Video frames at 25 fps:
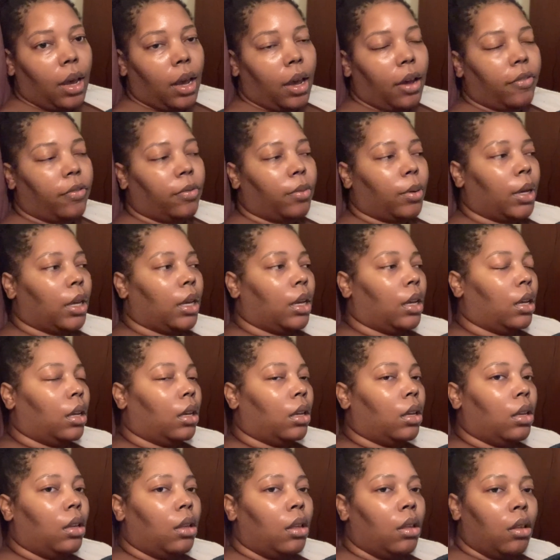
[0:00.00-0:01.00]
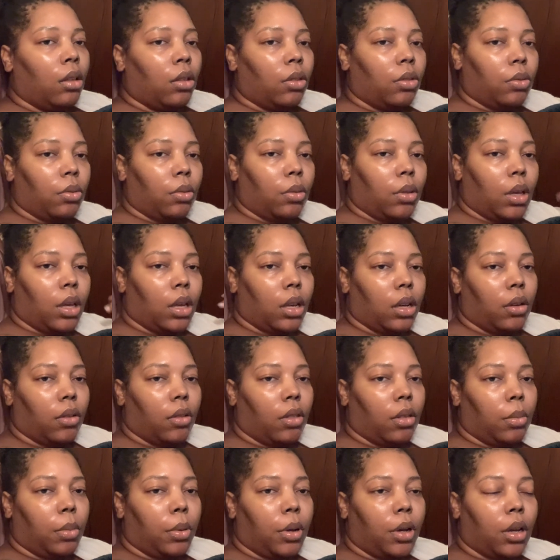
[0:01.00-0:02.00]
halfway through the end of
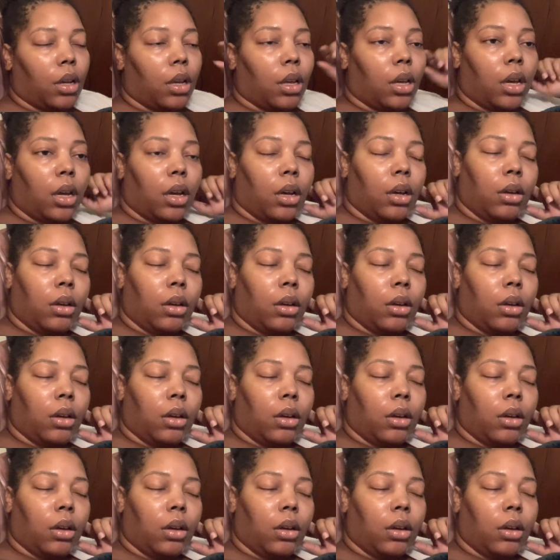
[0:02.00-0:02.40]
the book.